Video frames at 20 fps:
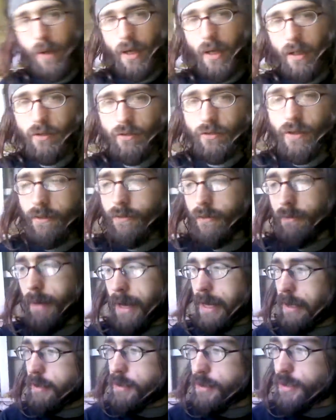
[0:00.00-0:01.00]
this bottle of Reefer
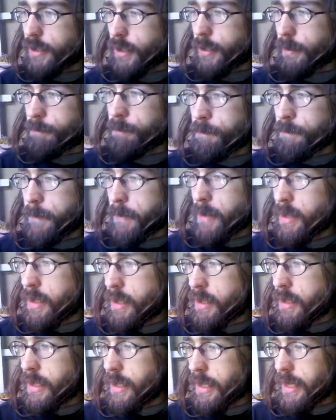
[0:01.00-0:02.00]
Madness here
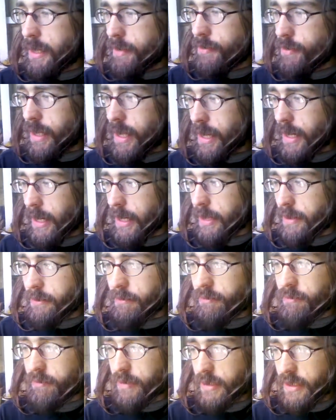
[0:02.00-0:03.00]
that I
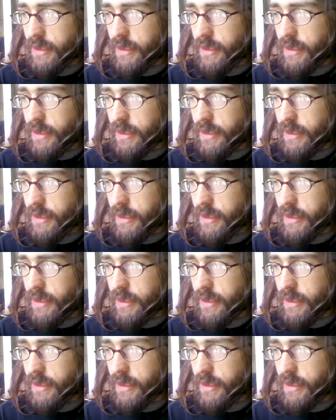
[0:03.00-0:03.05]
